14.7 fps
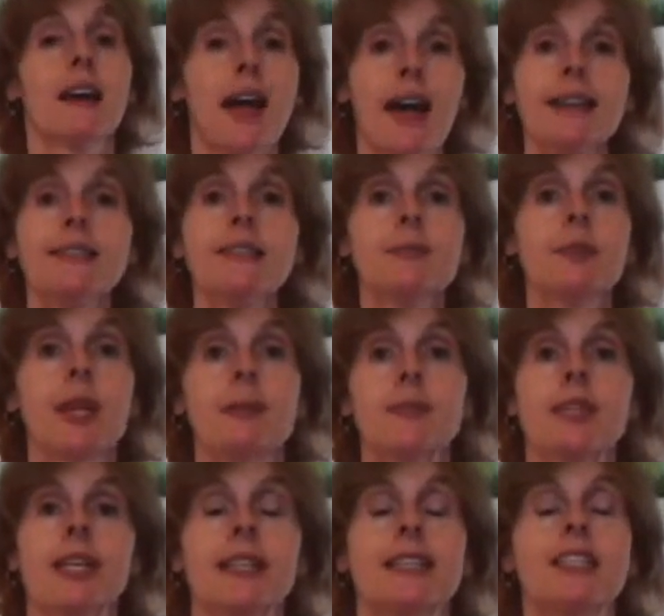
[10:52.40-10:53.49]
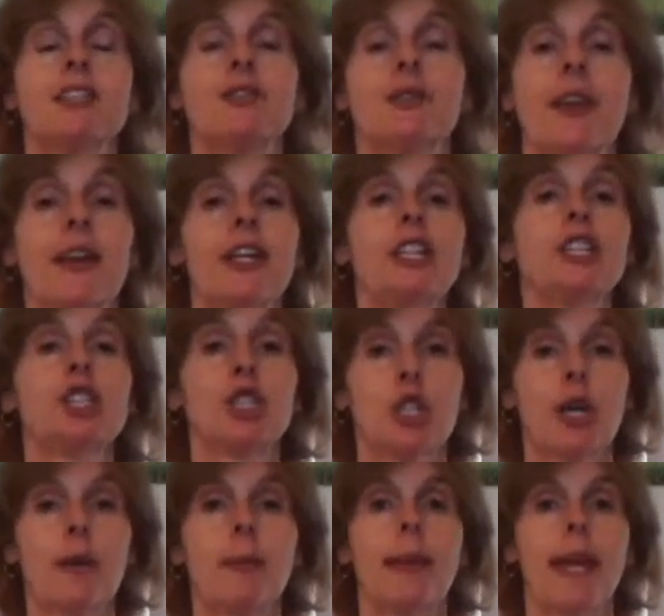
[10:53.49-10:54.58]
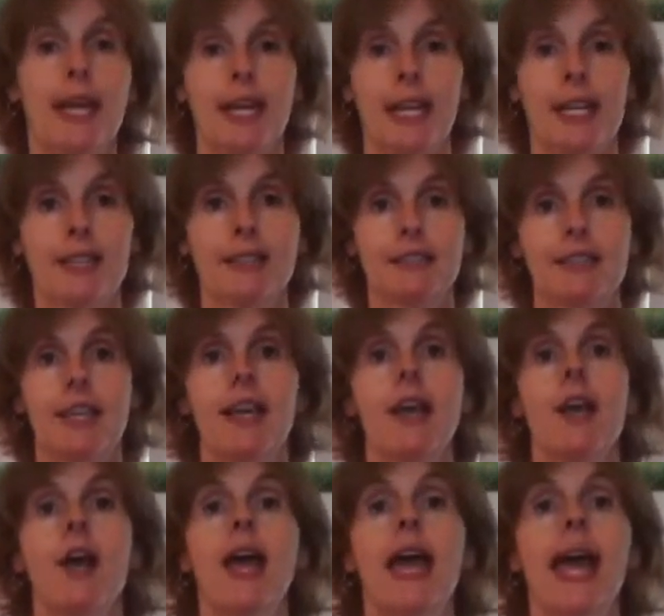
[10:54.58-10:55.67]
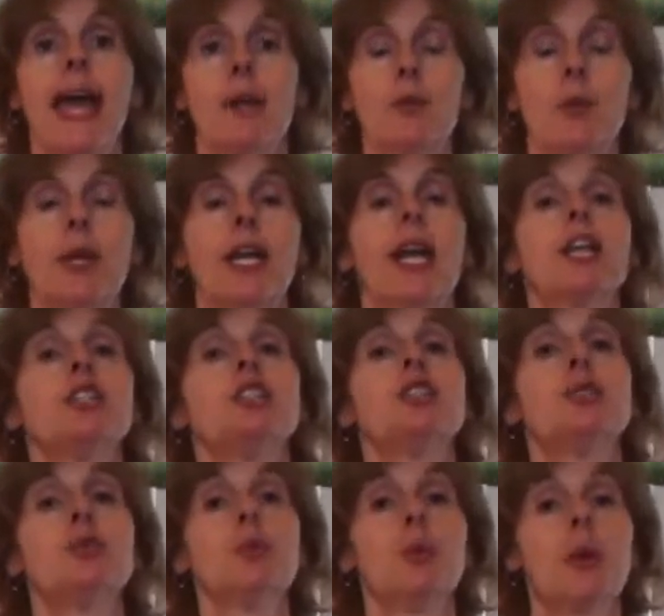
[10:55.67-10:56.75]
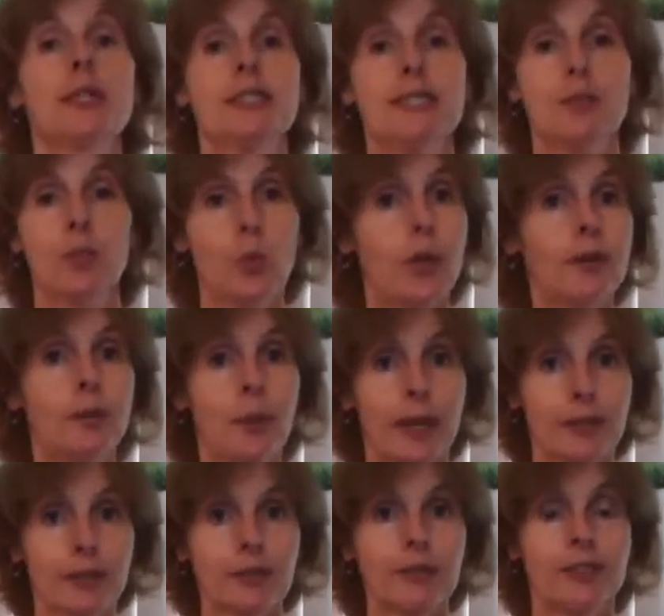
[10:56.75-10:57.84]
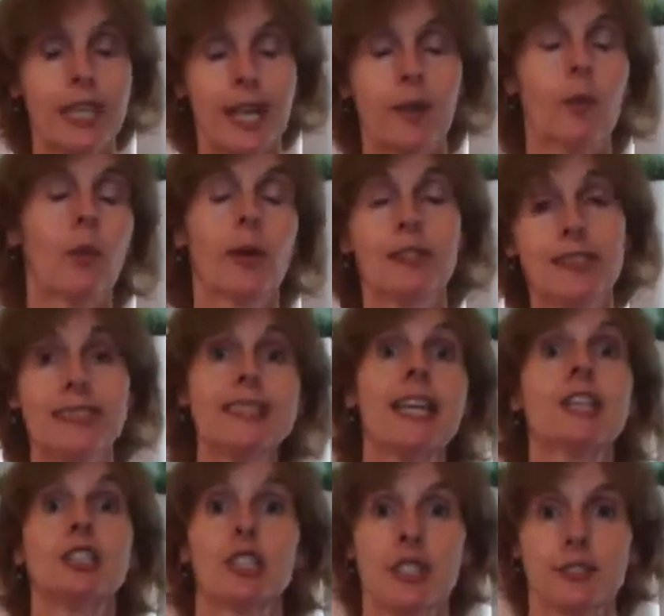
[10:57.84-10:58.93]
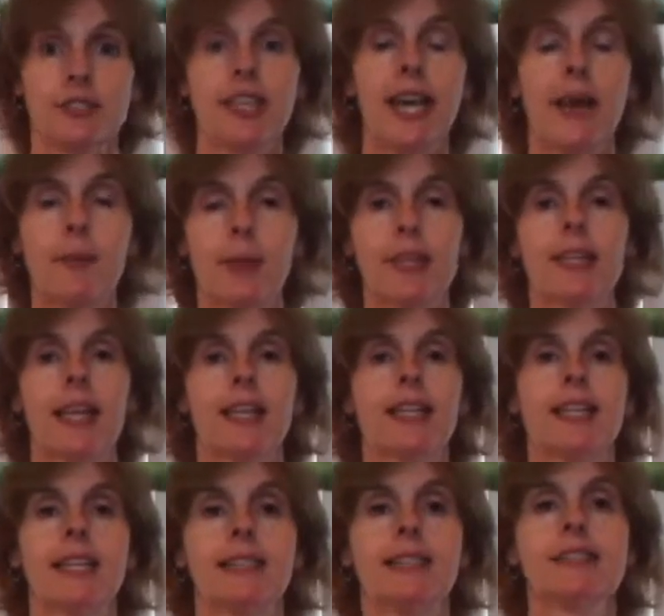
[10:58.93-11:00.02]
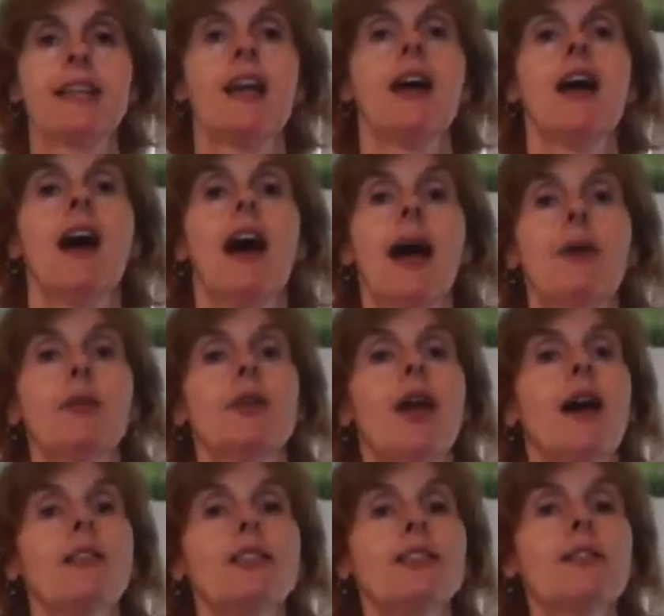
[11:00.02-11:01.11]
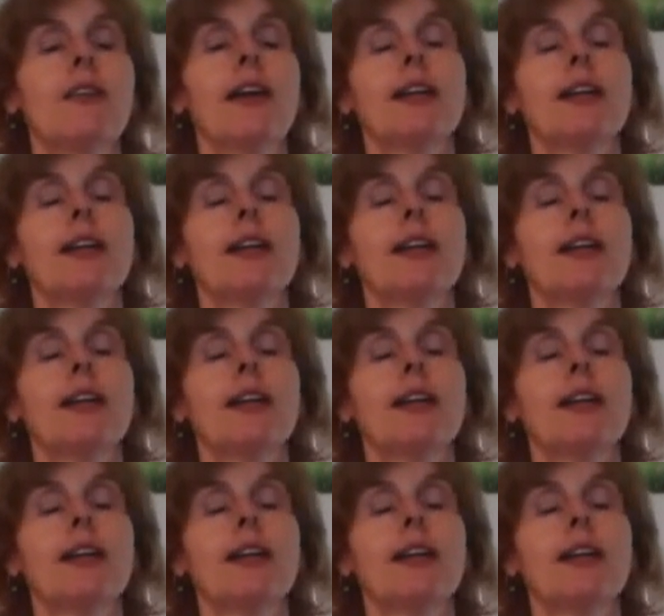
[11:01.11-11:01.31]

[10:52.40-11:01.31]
I sometimes get these very sharp headaches, and when I do one session of tapping like this, I will often